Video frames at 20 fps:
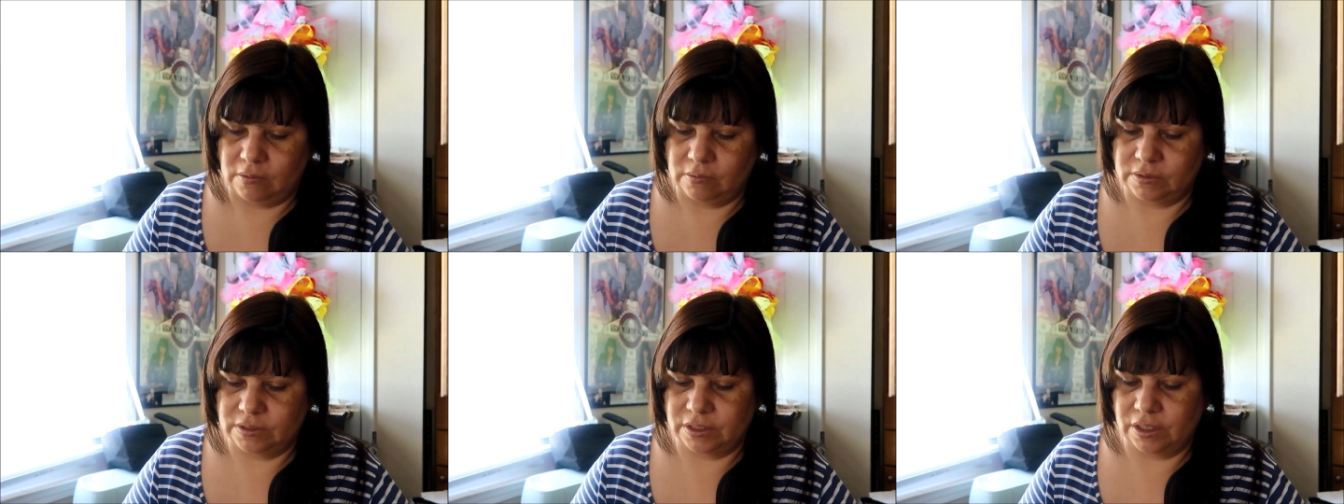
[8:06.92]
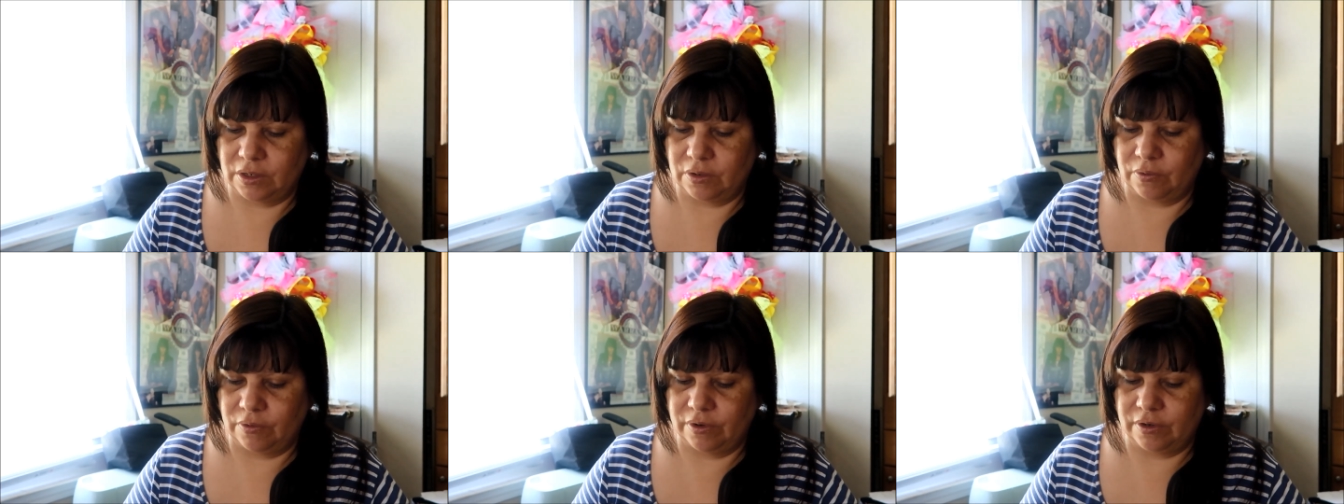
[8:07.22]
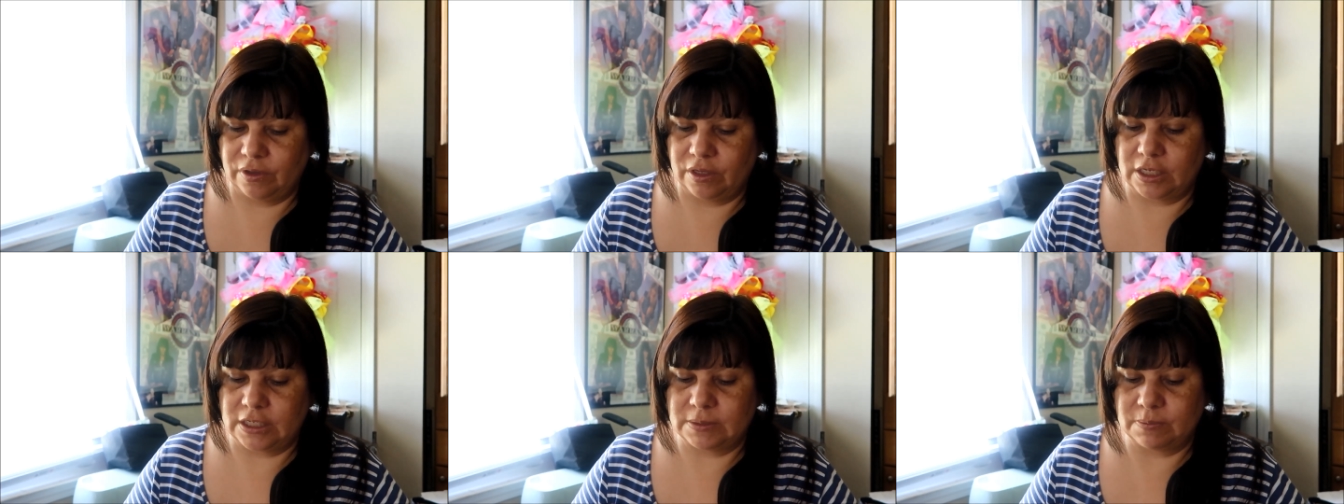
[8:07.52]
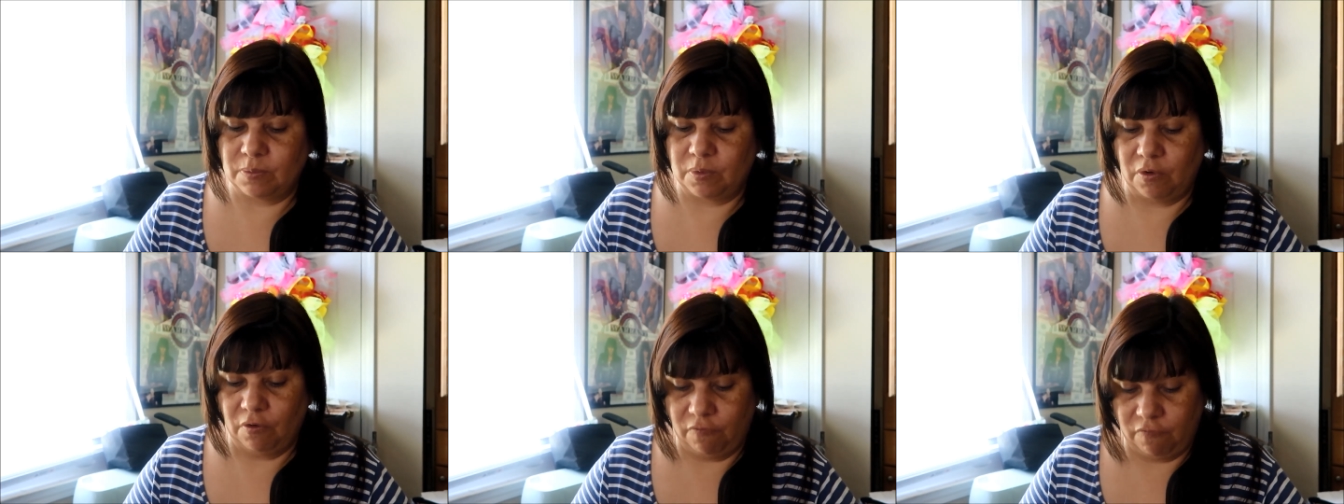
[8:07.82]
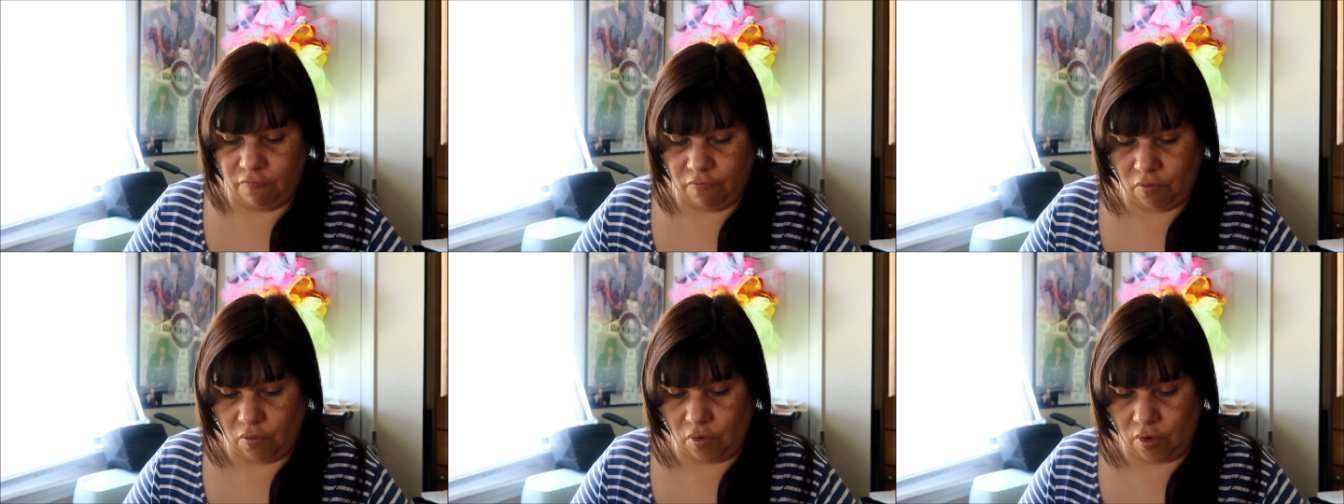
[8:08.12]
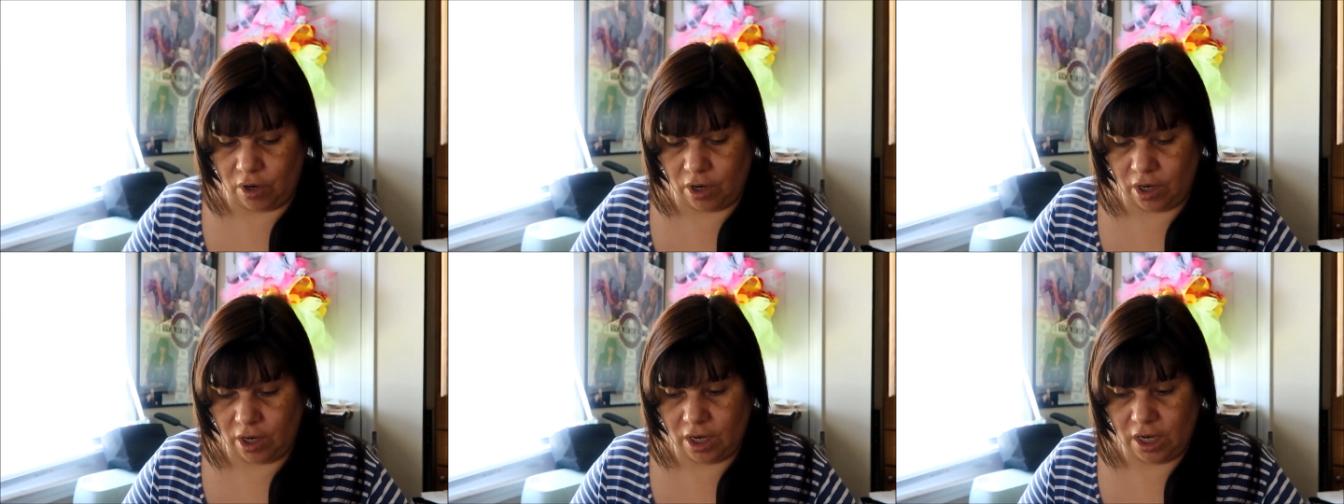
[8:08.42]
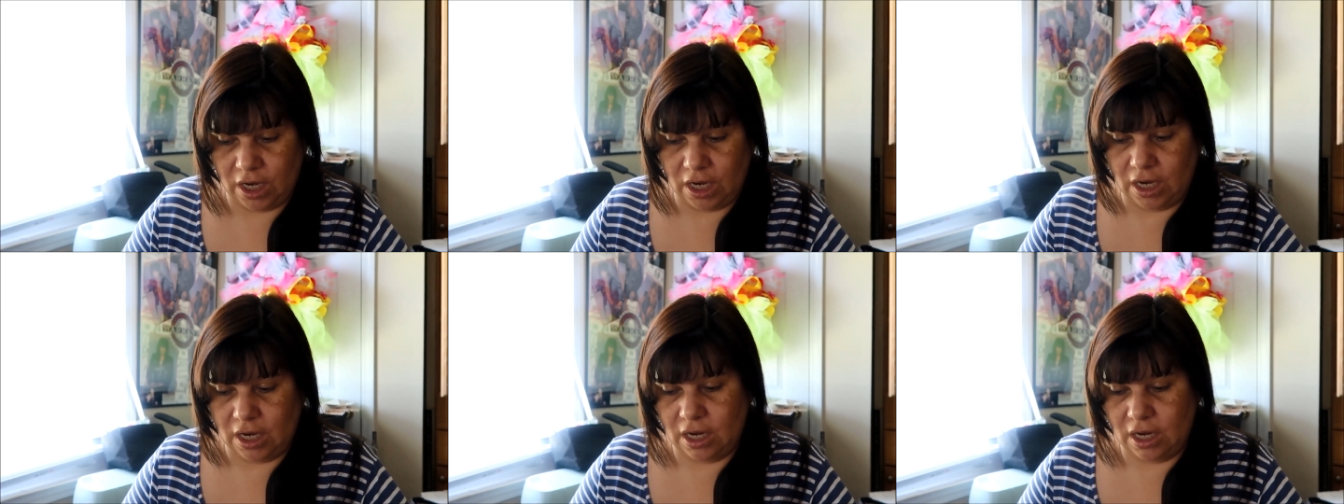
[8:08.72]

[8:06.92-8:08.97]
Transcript: was gonna order these before,